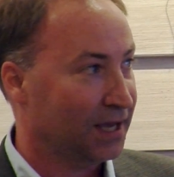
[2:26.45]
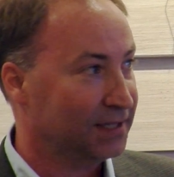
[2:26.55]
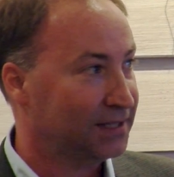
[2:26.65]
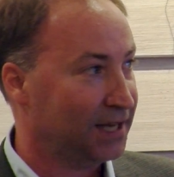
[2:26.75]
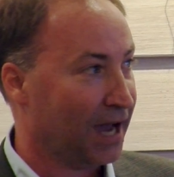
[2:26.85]

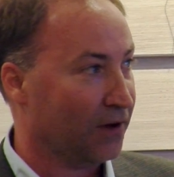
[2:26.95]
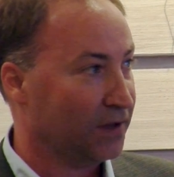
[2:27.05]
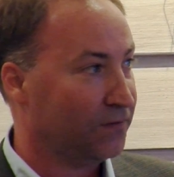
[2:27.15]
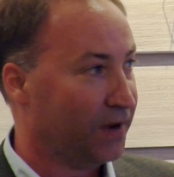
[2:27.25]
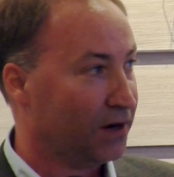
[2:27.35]
and see how
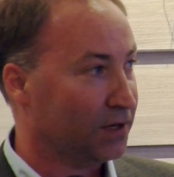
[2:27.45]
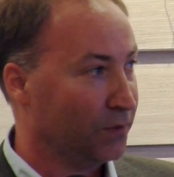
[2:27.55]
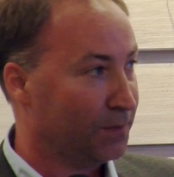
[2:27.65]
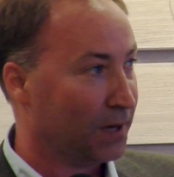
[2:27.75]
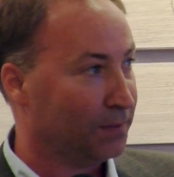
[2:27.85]
they fared. And
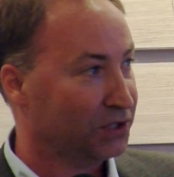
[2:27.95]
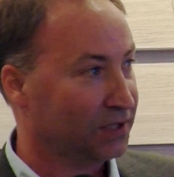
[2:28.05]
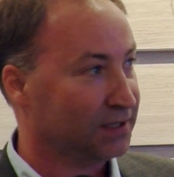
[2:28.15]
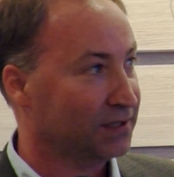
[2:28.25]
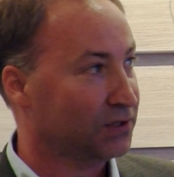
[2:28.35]
we published
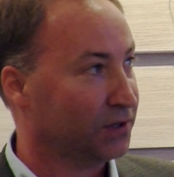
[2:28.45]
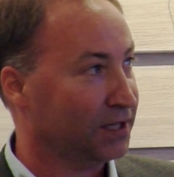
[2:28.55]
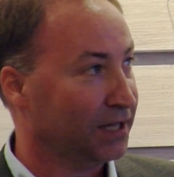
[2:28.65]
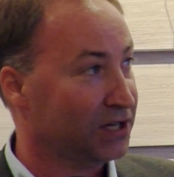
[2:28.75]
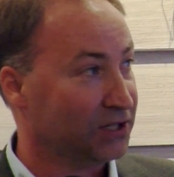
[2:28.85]
this in
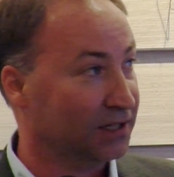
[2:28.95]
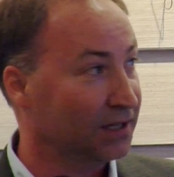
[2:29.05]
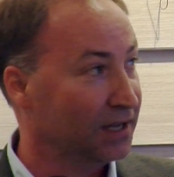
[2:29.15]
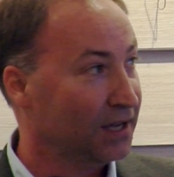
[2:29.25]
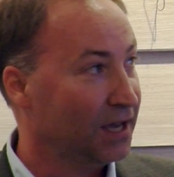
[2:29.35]

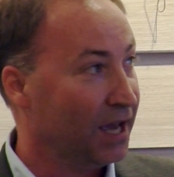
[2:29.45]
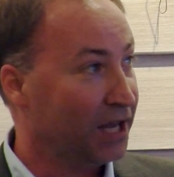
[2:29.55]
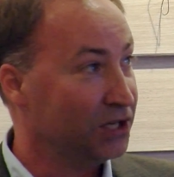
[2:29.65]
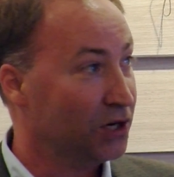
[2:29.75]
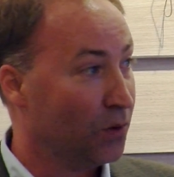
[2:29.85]
Circulation.
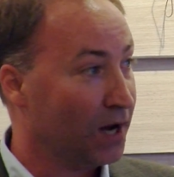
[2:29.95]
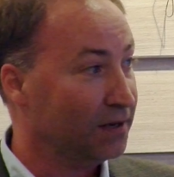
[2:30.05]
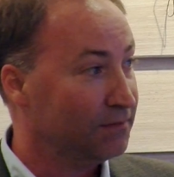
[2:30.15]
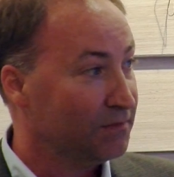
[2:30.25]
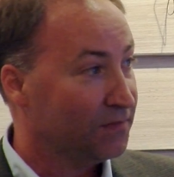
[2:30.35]
And you know
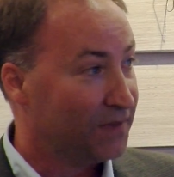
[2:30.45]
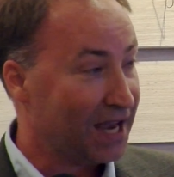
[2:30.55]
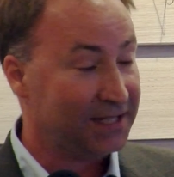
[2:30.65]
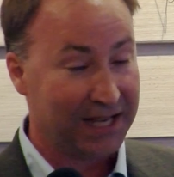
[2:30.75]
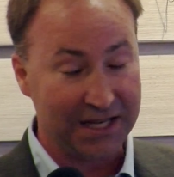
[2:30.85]
what?
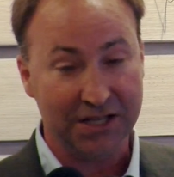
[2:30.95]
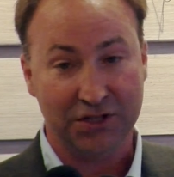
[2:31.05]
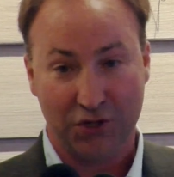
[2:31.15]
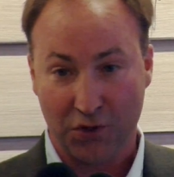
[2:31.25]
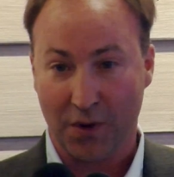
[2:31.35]
They
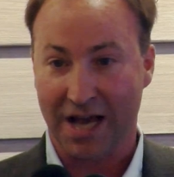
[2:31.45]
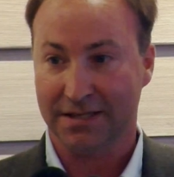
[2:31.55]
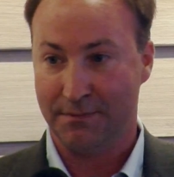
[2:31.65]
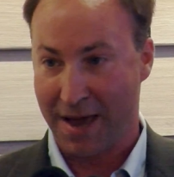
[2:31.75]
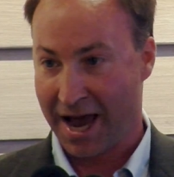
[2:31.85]
didn't do
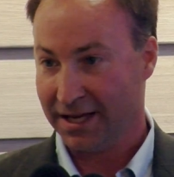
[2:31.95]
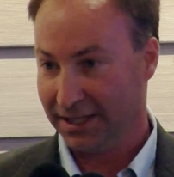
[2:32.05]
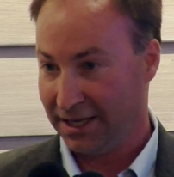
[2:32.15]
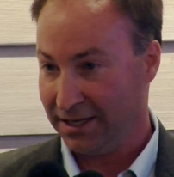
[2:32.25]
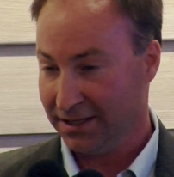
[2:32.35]
as
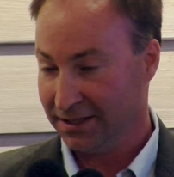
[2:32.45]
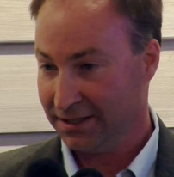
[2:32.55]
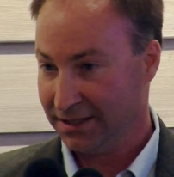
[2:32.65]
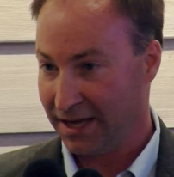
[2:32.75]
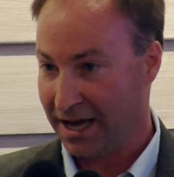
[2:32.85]
badly
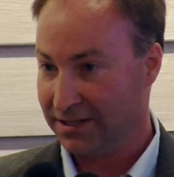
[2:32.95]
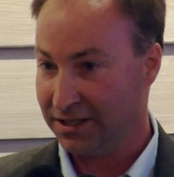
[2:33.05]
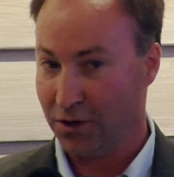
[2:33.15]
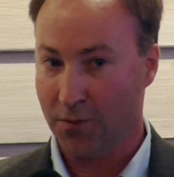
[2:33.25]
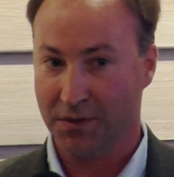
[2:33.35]
as
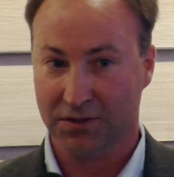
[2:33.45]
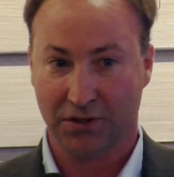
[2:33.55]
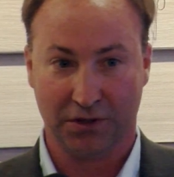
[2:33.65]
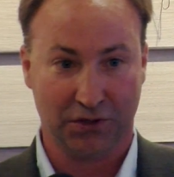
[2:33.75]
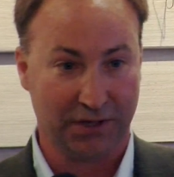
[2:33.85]
the open
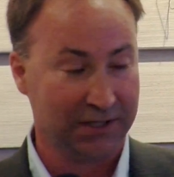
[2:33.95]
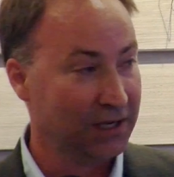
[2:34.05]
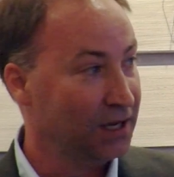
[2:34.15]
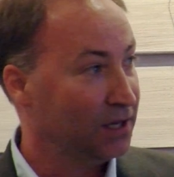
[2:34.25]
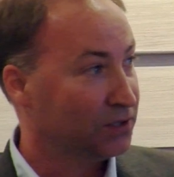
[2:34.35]
surgeries.
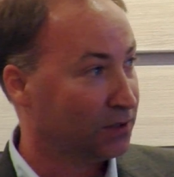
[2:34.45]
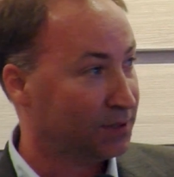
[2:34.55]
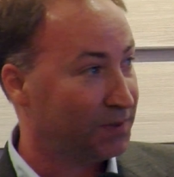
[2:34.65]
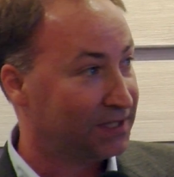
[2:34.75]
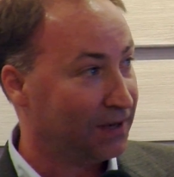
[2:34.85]
So
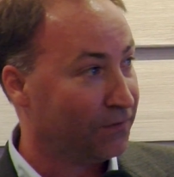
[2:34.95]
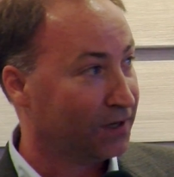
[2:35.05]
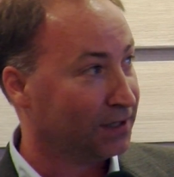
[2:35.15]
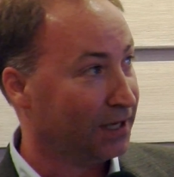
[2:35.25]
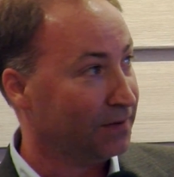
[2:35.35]

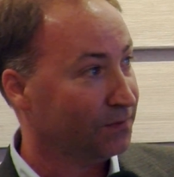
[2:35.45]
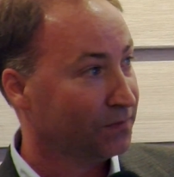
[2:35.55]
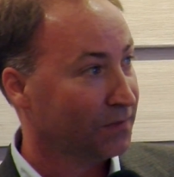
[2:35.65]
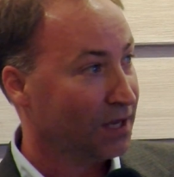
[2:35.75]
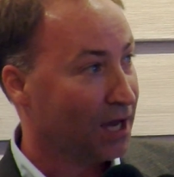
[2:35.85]
specifically,
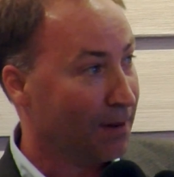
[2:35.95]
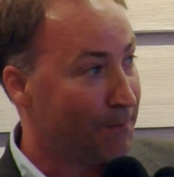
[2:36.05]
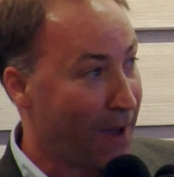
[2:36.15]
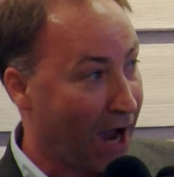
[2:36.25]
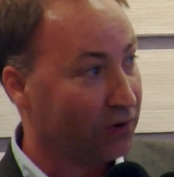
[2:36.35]

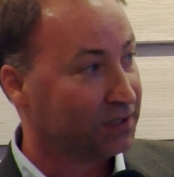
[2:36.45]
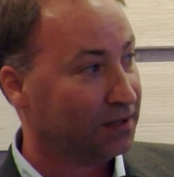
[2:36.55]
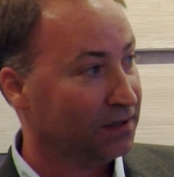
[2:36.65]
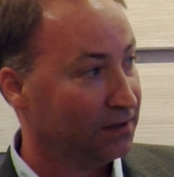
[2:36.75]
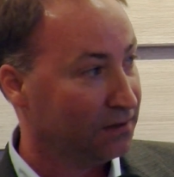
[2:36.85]

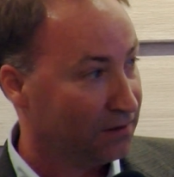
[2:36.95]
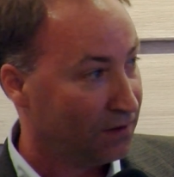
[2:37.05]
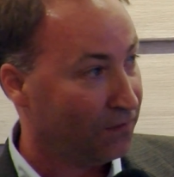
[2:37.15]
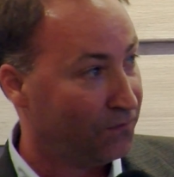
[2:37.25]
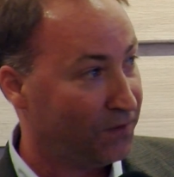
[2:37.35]
about
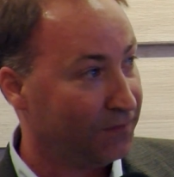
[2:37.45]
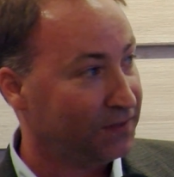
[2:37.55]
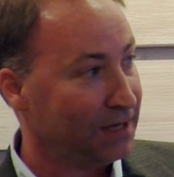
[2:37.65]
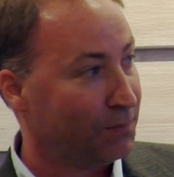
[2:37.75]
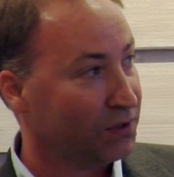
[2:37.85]

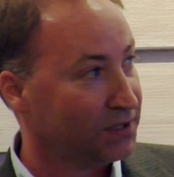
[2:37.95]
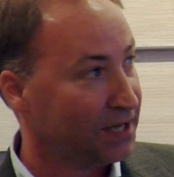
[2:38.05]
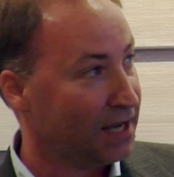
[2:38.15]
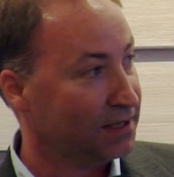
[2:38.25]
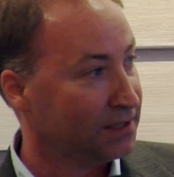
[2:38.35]

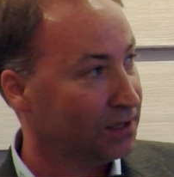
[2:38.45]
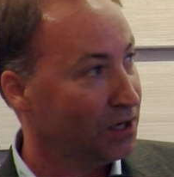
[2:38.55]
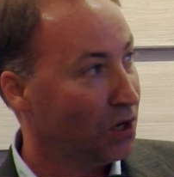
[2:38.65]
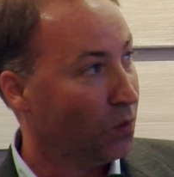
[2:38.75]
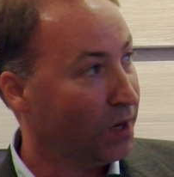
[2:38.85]
50%
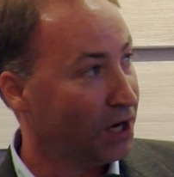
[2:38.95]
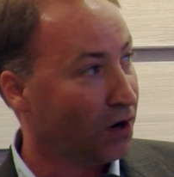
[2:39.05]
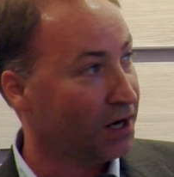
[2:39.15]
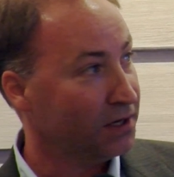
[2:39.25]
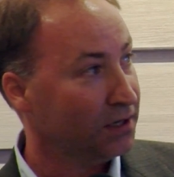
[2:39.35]
went
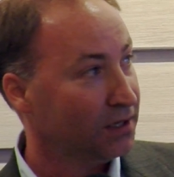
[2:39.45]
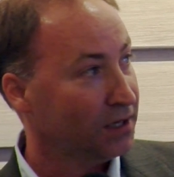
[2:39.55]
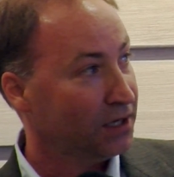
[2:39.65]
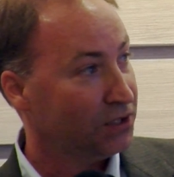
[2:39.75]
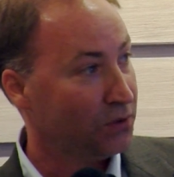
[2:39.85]
on
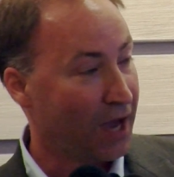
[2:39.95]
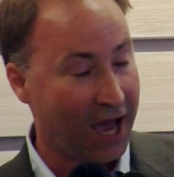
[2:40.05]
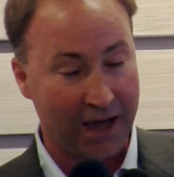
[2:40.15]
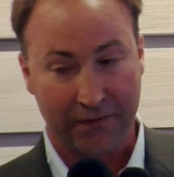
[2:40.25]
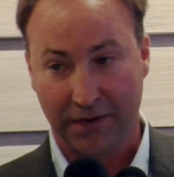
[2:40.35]
to
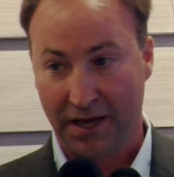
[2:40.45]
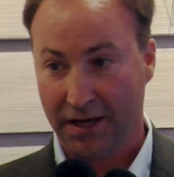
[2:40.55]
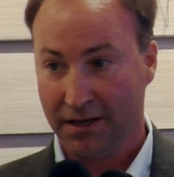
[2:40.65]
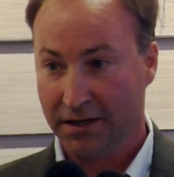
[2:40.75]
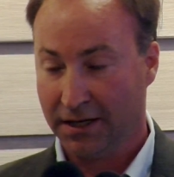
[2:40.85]
have
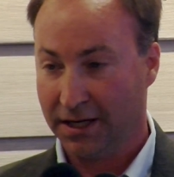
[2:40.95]
a